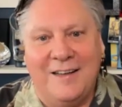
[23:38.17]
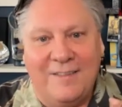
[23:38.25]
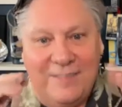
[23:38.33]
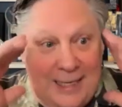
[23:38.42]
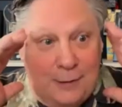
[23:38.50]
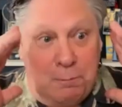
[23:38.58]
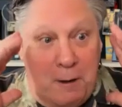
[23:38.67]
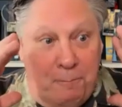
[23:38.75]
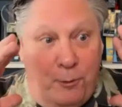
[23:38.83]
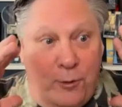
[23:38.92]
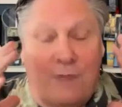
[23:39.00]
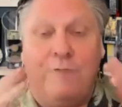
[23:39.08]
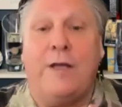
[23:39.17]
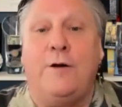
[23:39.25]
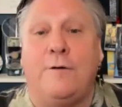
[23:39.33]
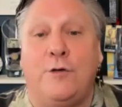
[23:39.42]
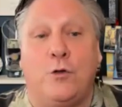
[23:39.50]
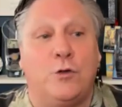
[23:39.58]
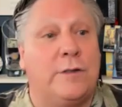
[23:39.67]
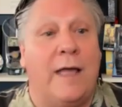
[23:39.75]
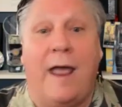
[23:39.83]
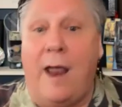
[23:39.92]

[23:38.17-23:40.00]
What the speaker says: These people give interviews to